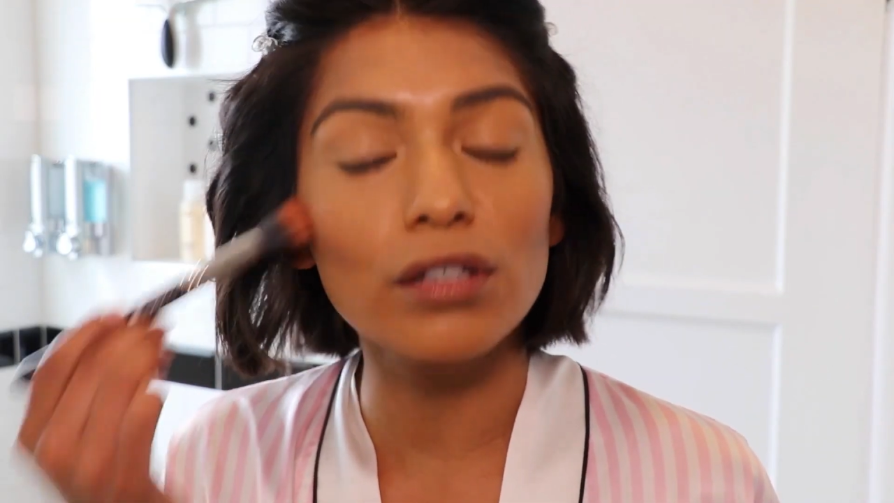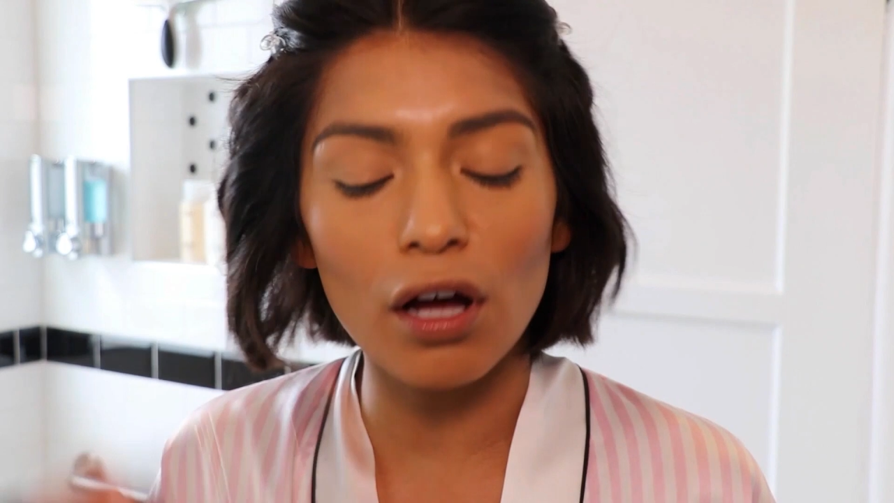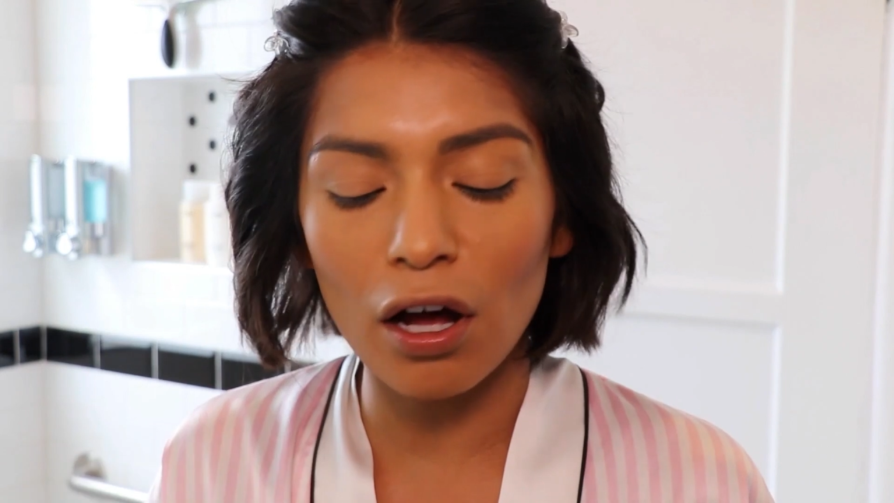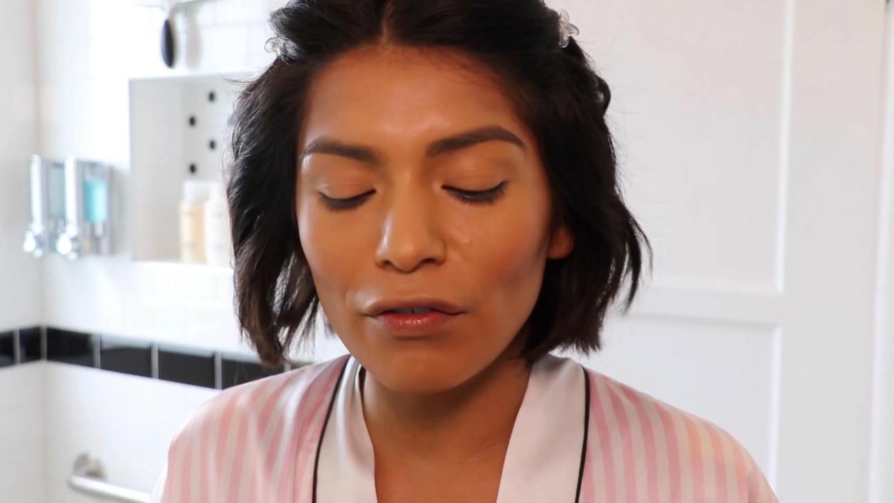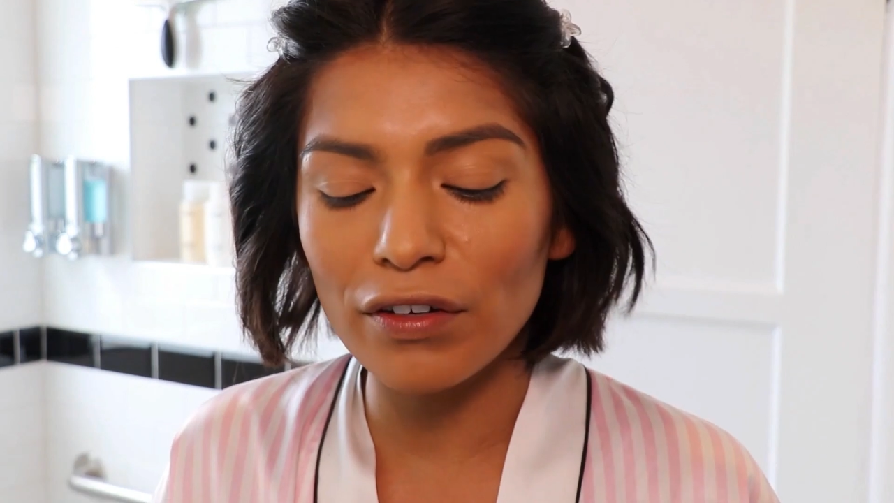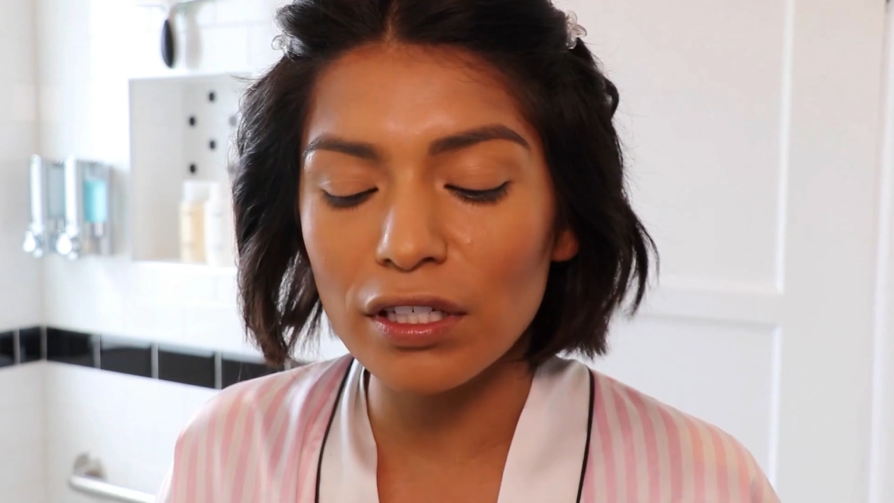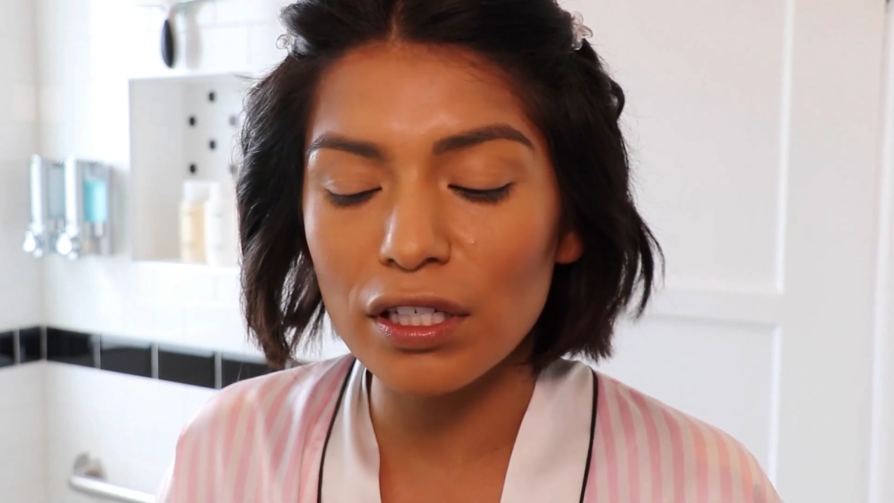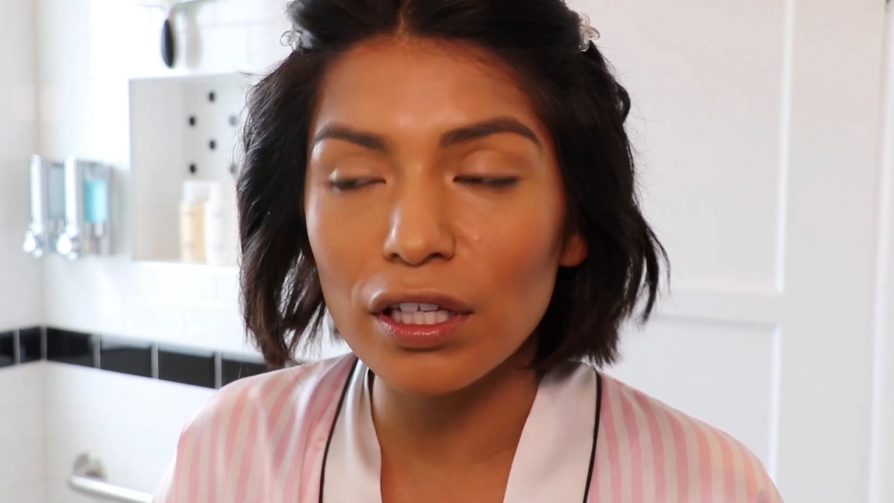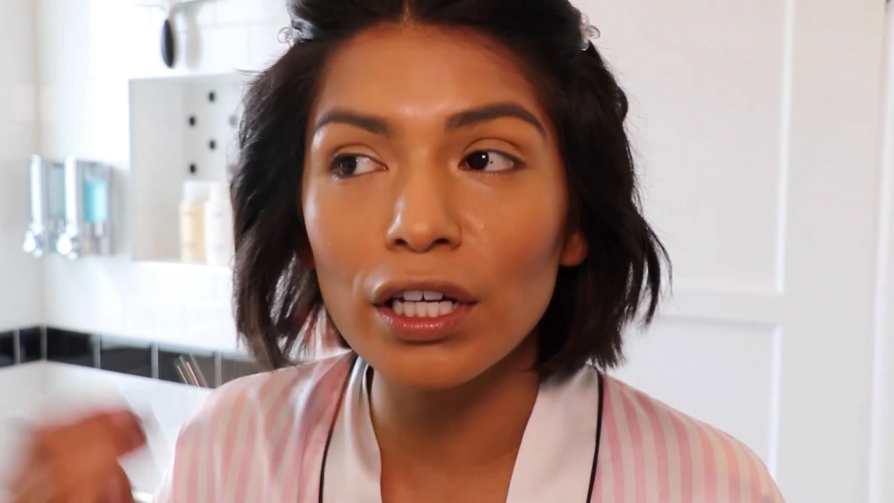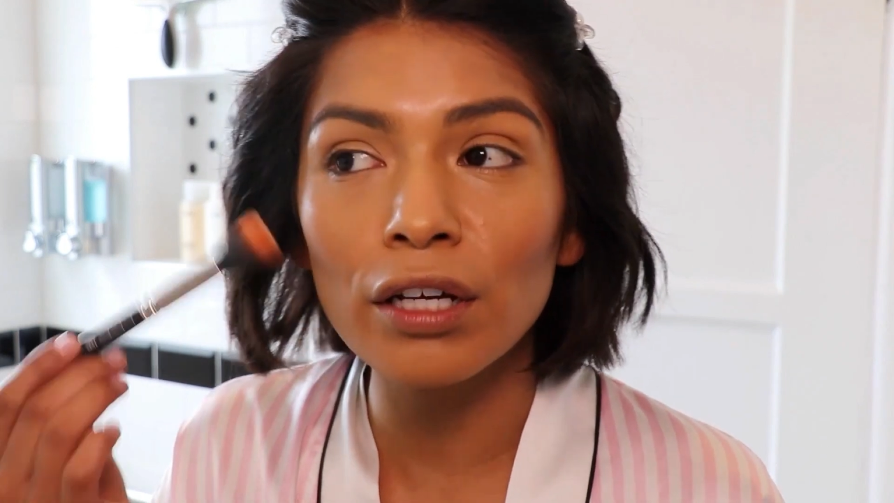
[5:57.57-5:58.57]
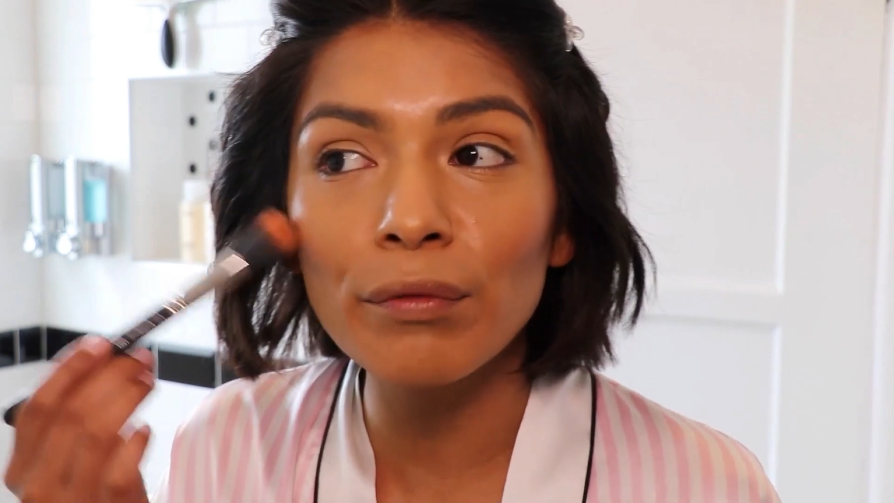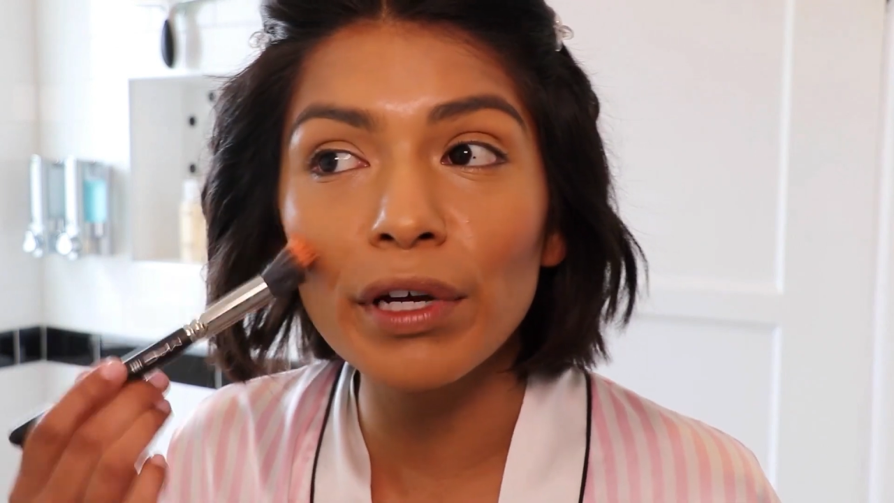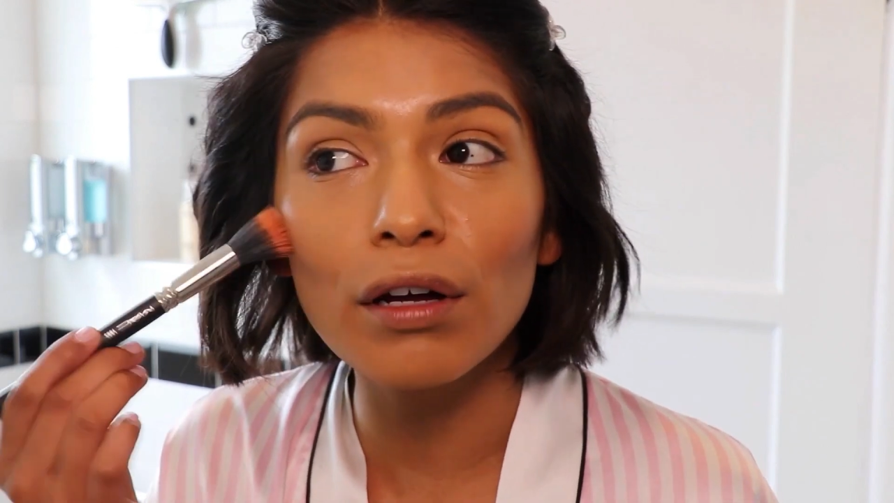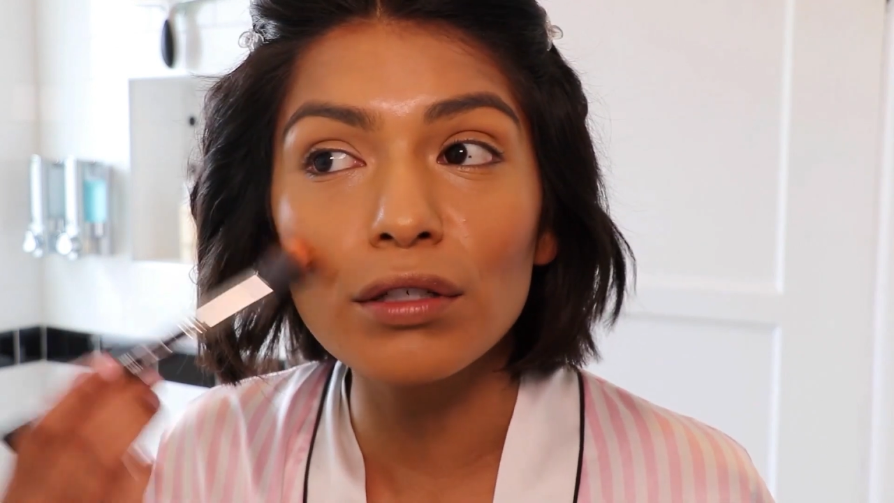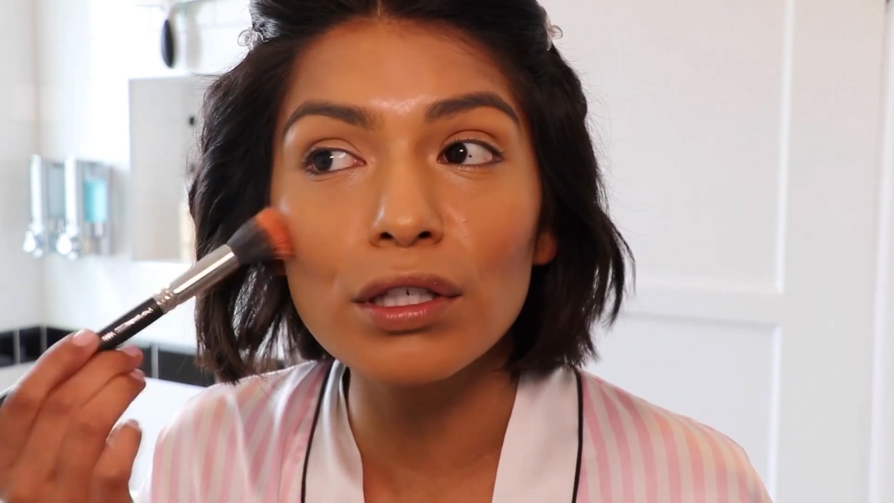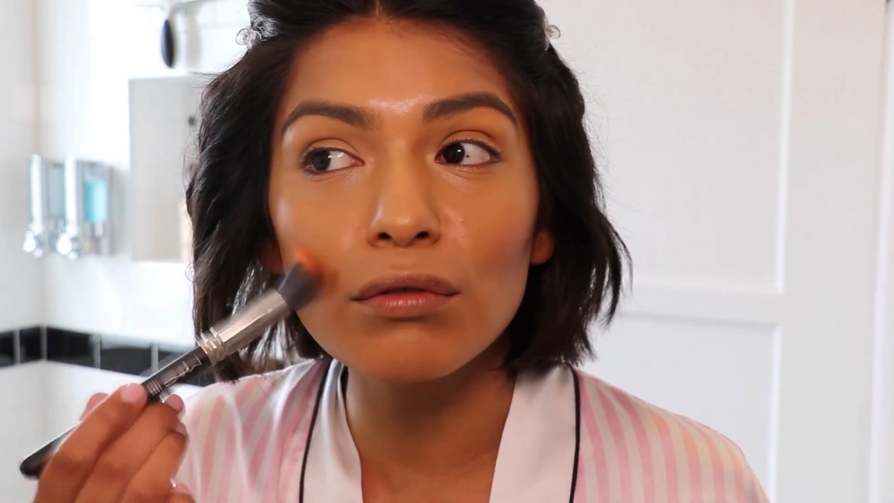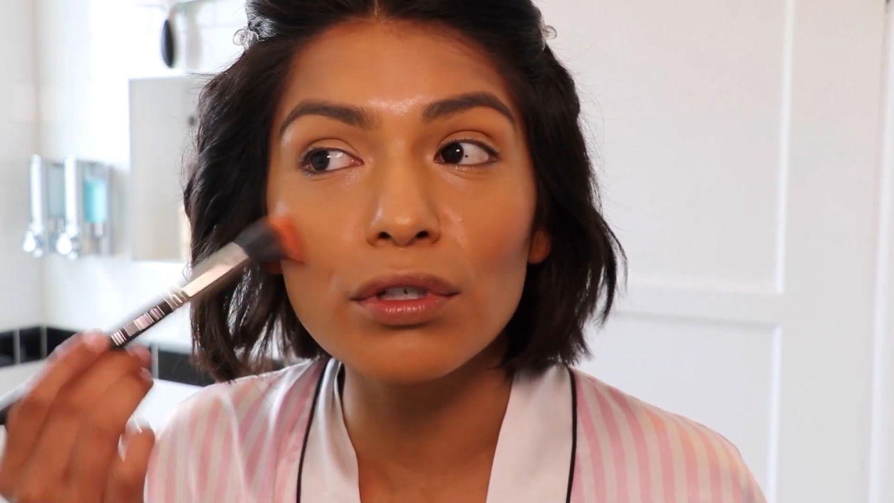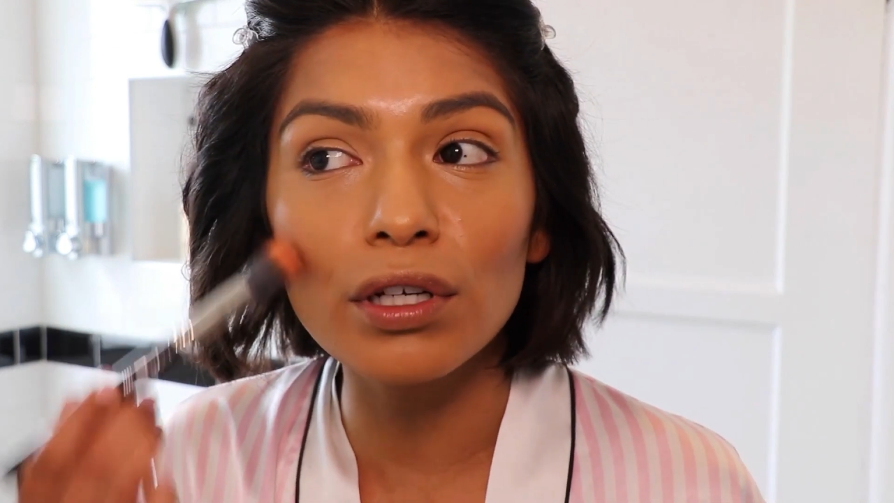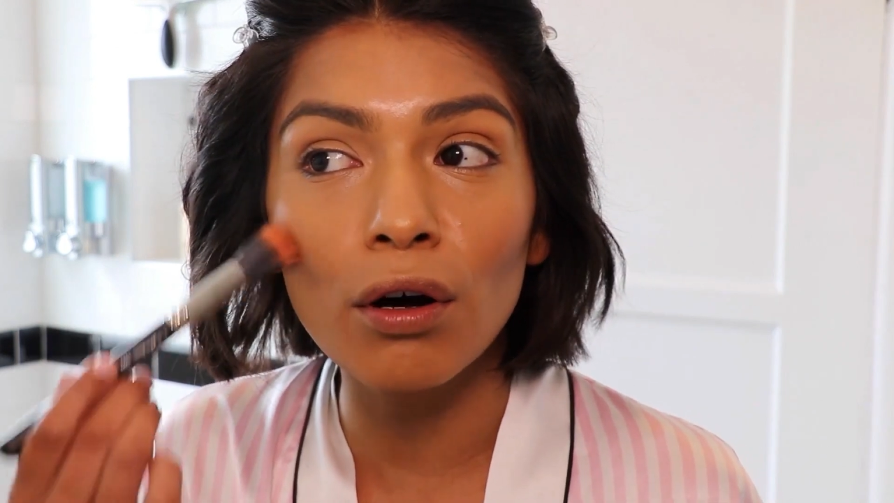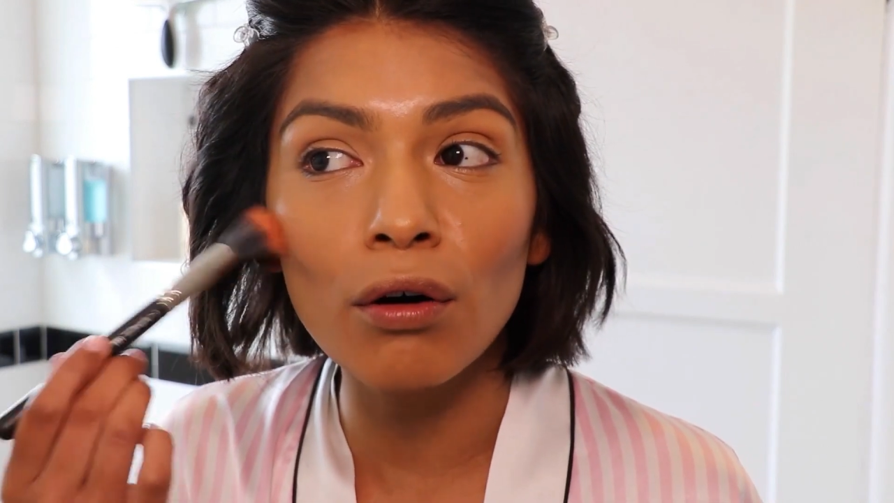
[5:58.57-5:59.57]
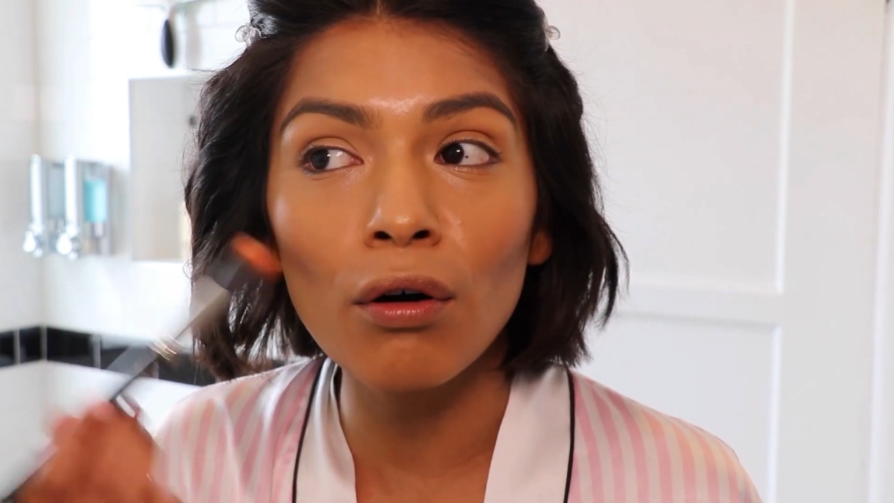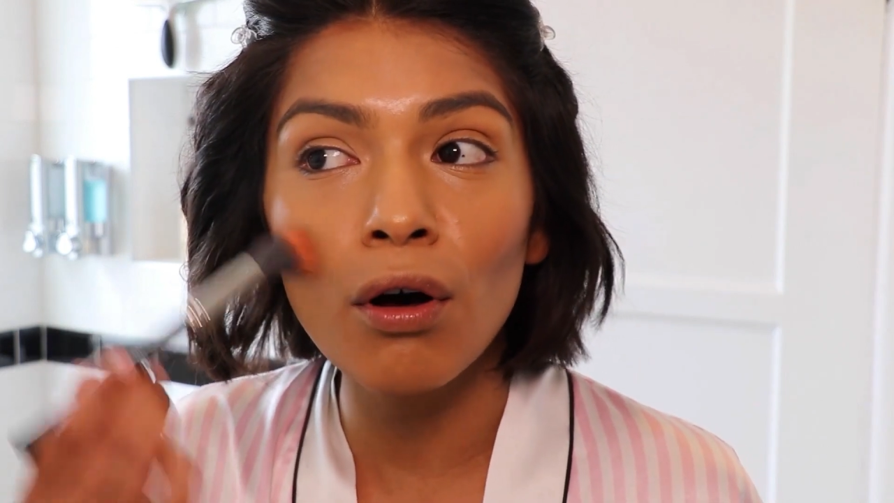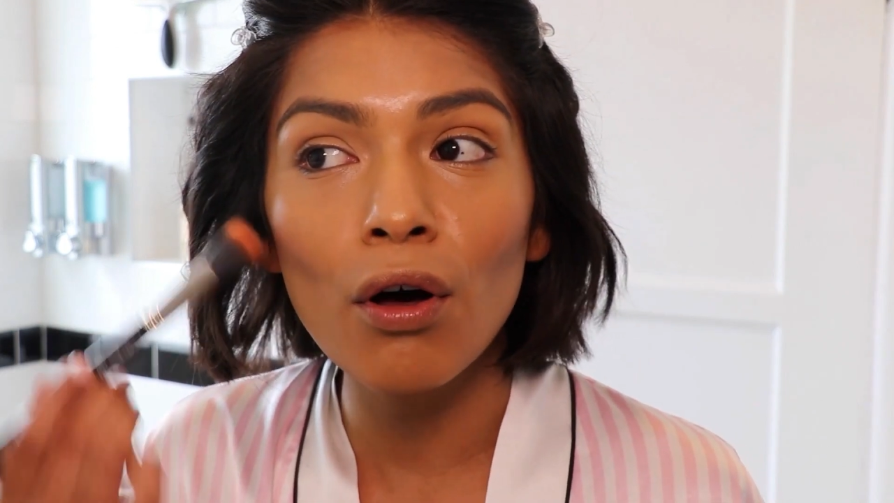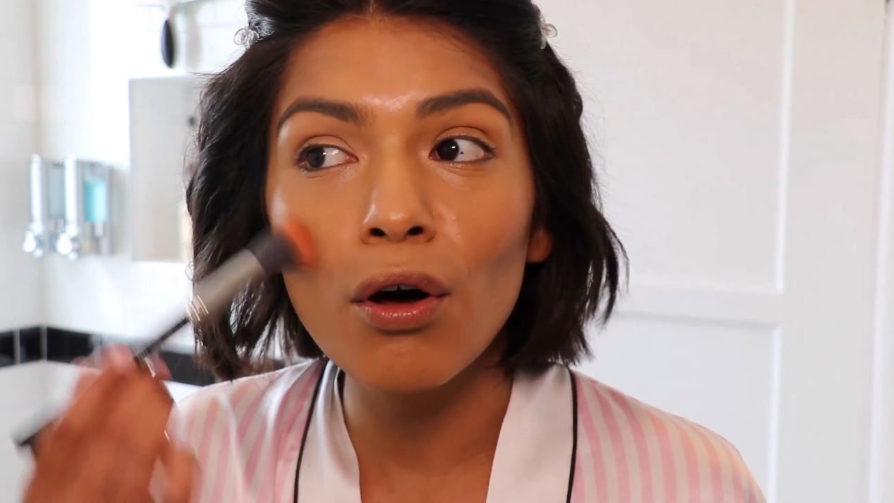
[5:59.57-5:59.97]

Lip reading: obviously we also deal